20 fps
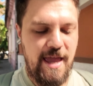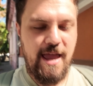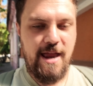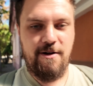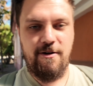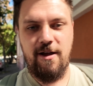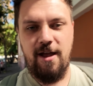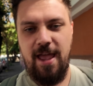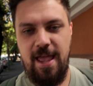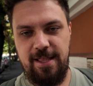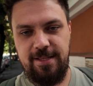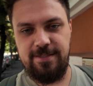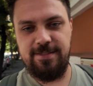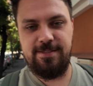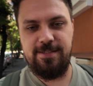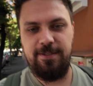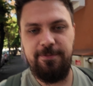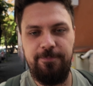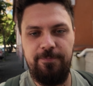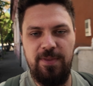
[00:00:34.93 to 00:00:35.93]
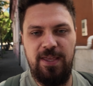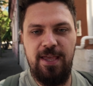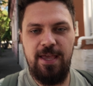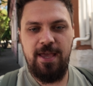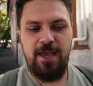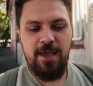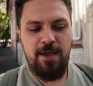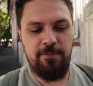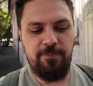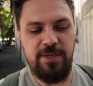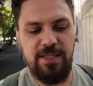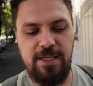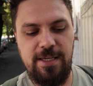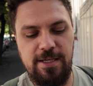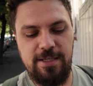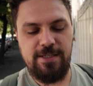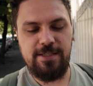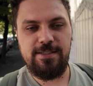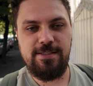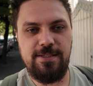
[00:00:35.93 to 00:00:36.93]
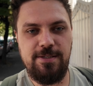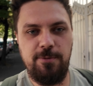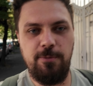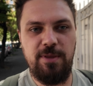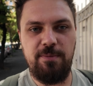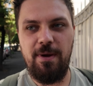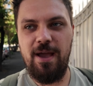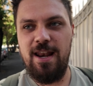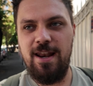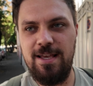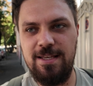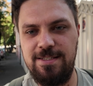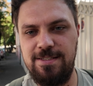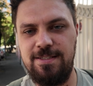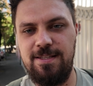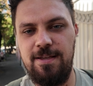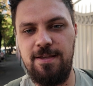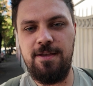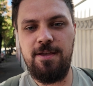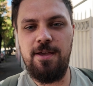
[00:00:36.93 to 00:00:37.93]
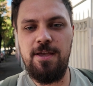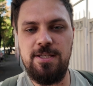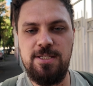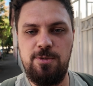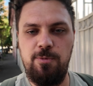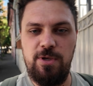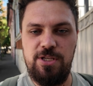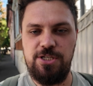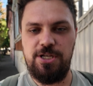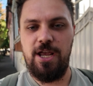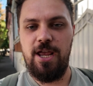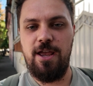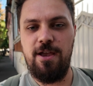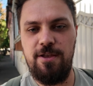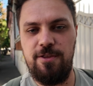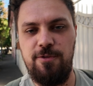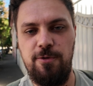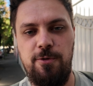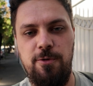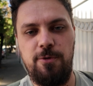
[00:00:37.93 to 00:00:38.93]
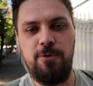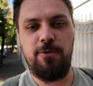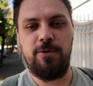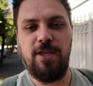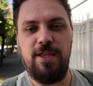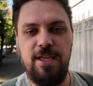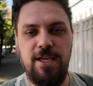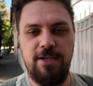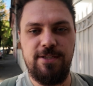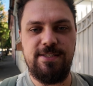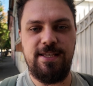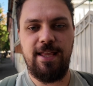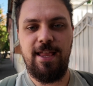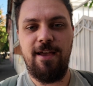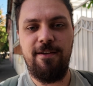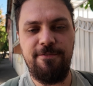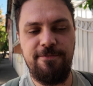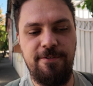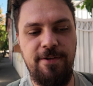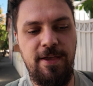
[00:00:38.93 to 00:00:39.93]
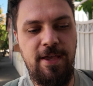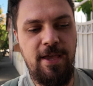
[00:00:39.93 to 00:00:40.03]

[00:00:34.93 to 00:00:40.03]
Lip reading: era ends because with my last switching to the Nikon ZF,